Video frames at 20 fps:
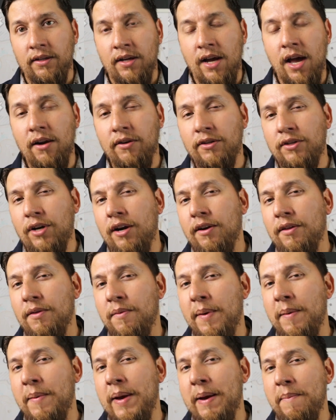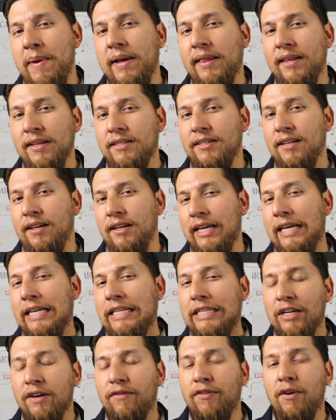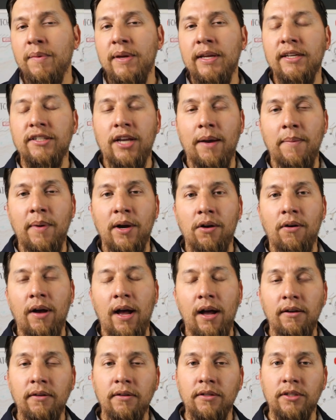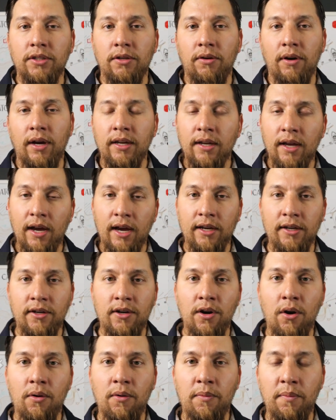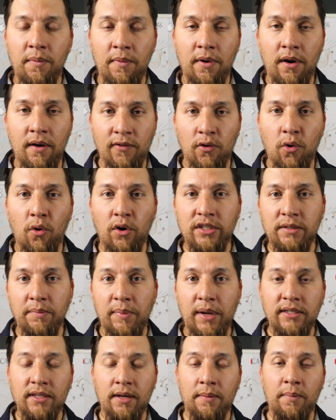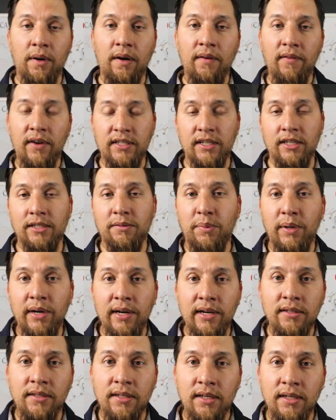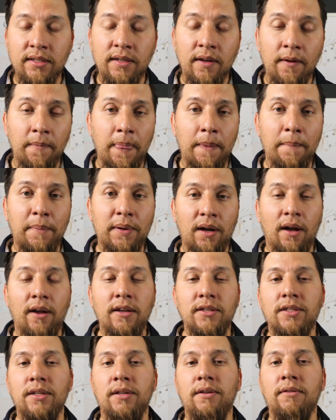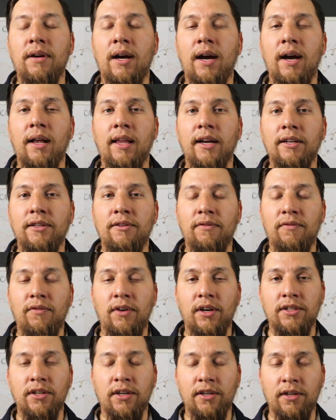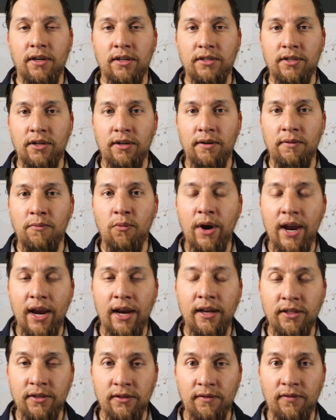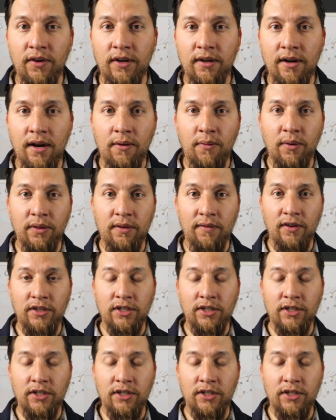how to try to make this easier for me each time I go out. So I, I go of course, based on previous experiences, but also I like to fish a, a, certain way to figure out what the